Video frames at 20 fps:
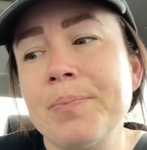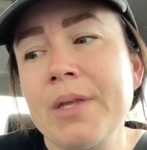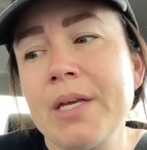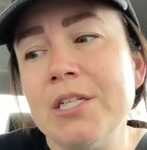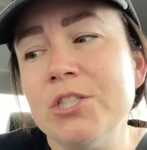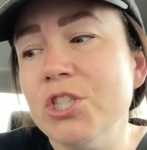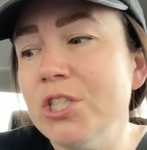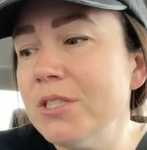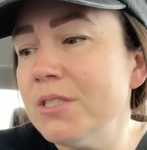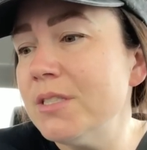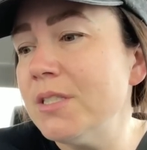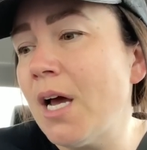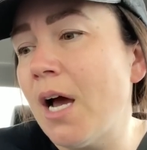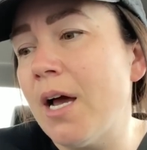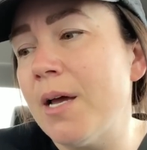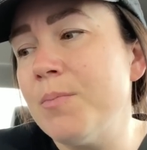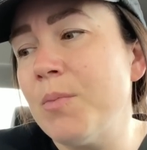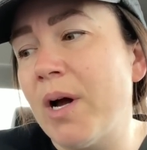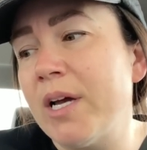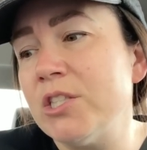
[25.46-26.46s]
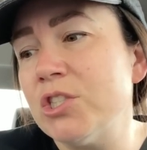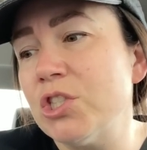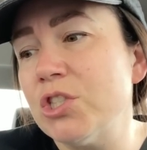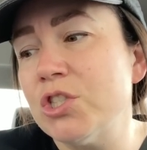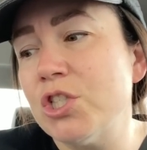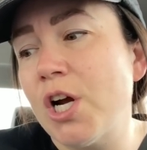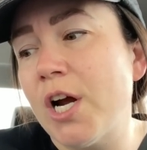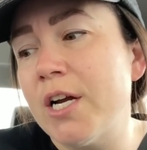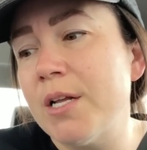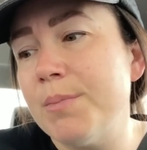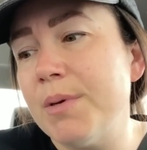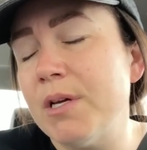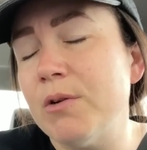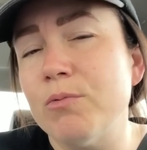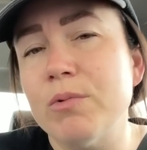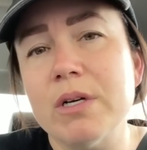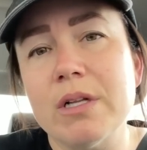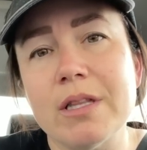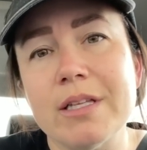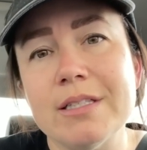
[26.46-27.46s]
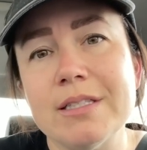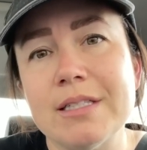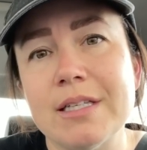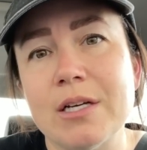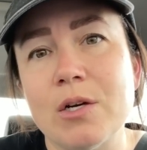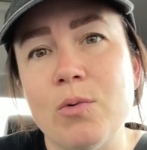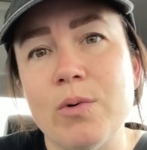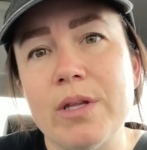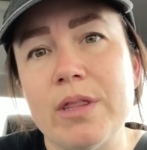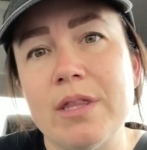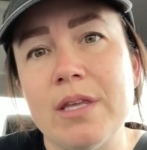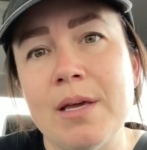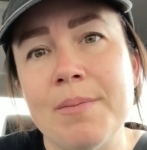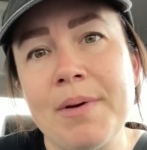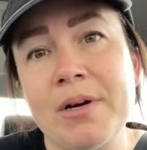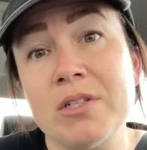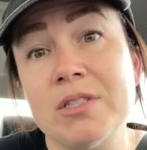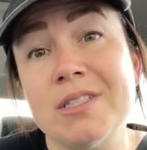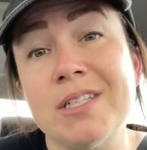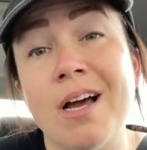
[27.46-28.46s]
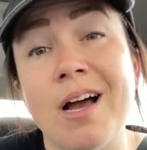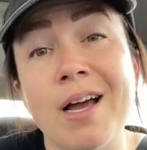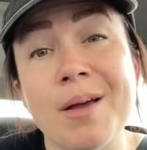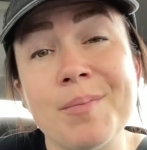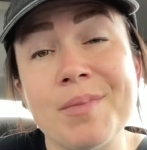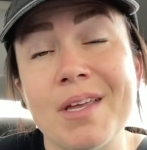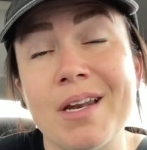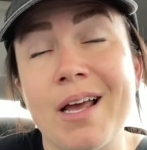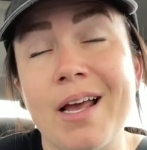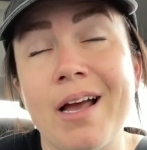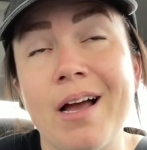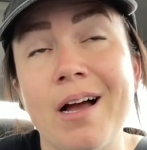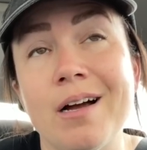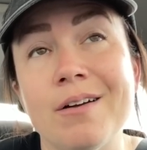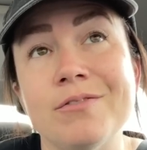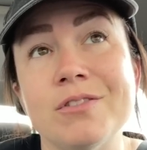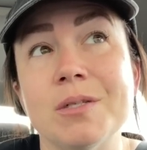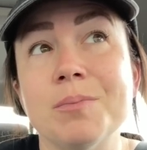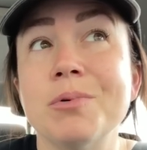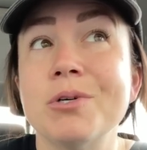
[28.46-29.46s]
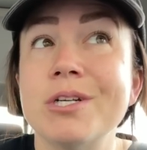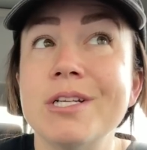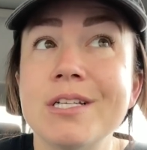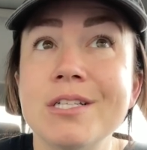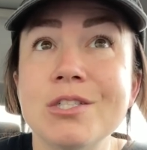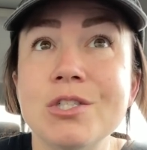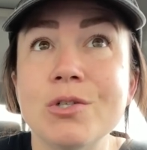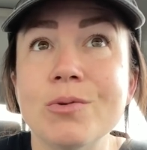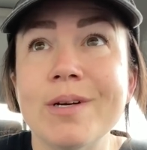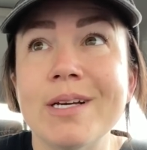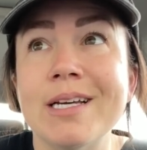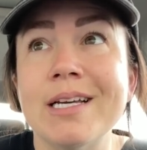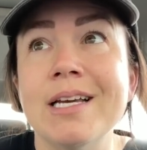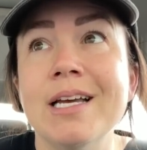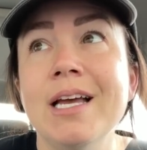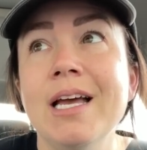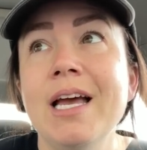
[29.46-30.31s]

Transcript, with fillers: just time-wise, just trying to be realistic with the amount of time that I have to put into it.